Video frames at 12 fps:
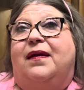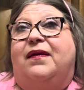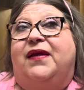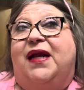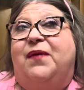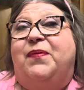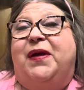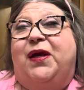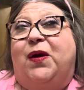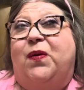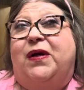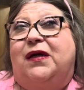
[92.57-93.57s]
that have been
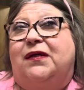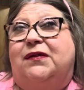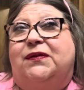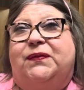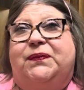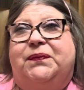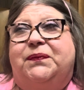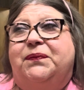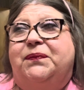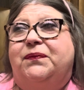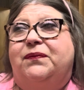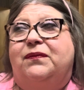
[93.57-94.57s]
going on.
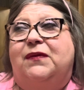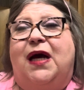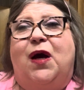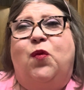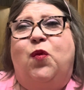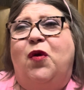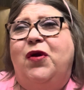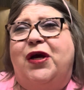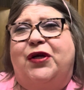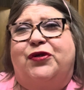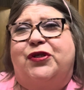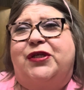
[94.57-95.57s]
I want to
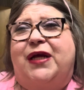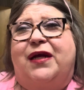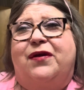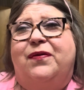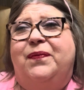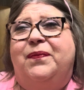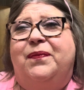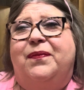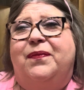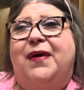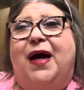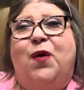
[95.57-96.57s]
understand them.
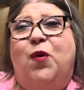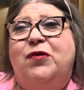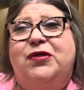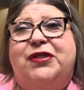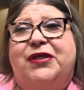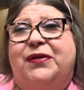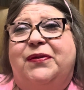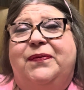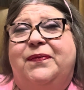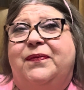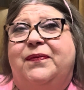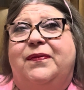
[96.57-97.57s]
I want to.
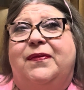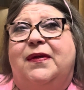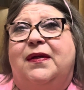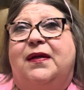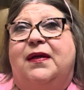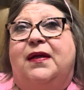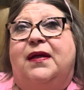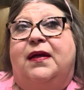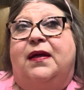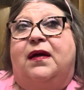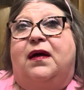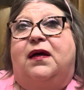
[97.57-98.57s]

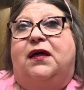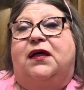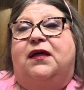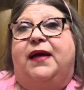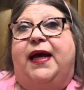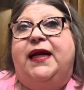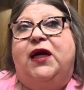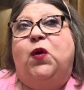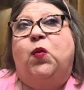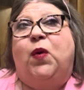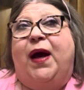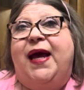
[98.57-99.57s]
And in a
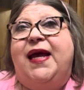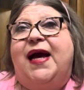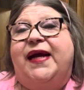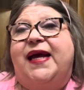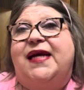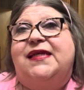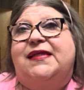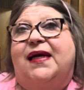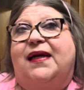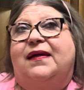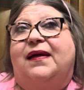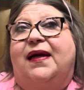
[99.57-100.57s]
way, I guess
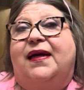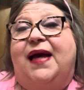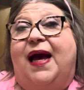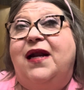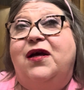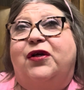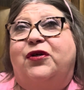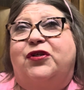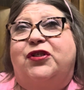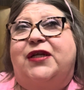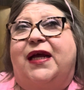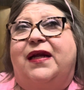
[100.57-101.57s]
I kind of
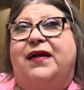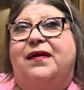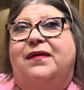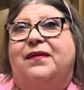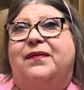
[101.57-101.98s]
understand it.